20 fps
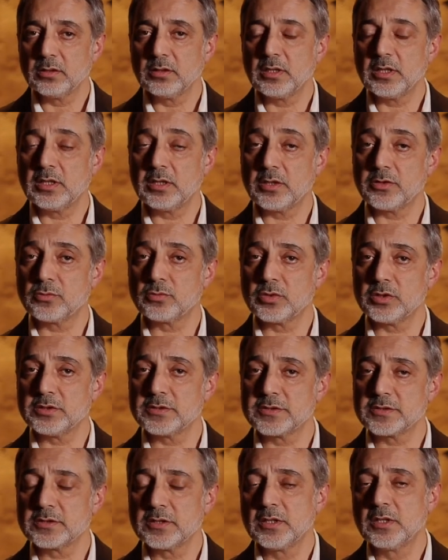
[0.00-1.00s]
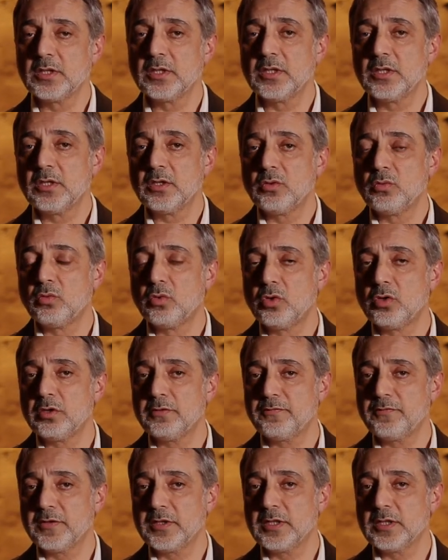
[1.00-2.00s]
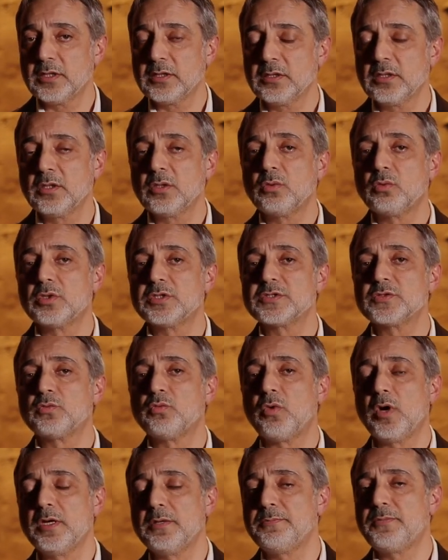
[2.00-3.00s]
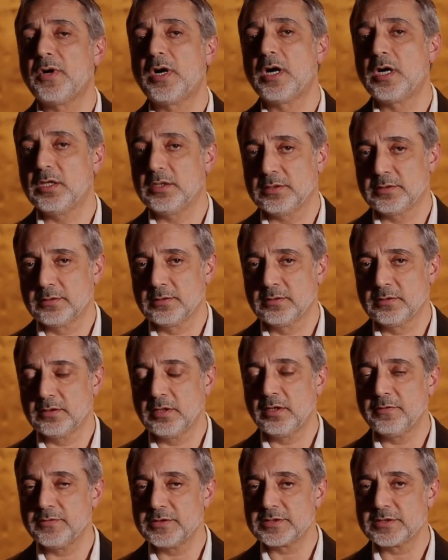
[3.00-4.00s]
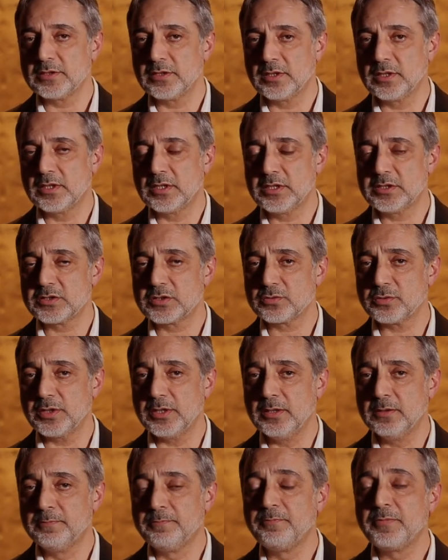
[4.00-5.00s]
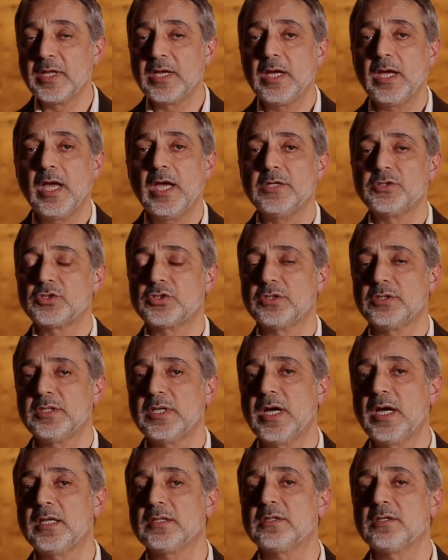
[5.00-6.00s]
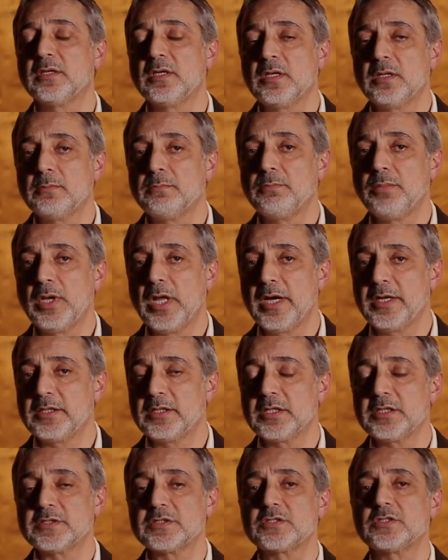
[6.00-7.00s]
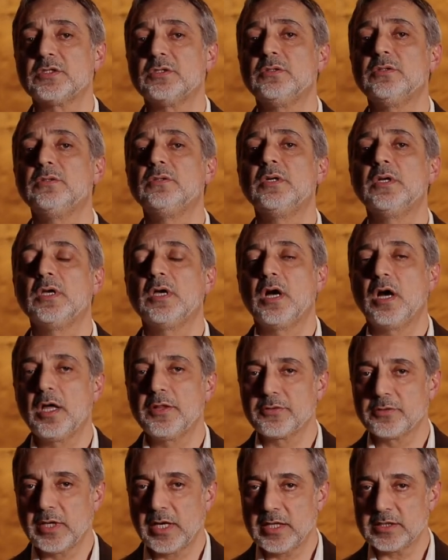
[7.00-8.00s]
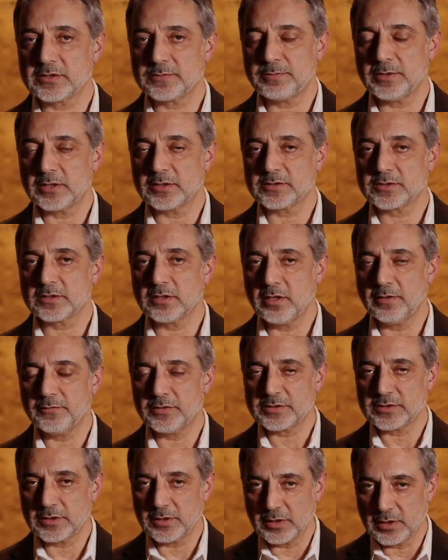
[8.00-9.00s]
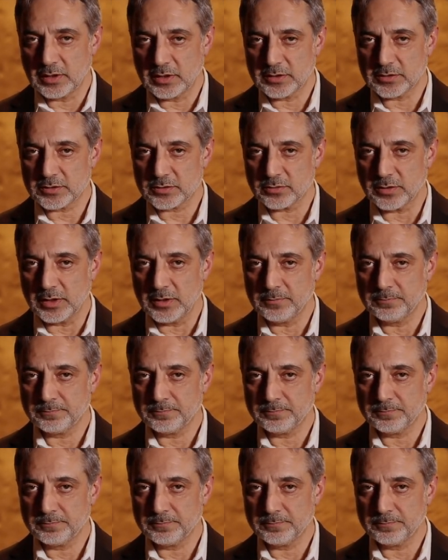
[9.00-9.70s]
In other words, warfare was one part of Assyrian history and should not blind us to other aspects of Assyrian history.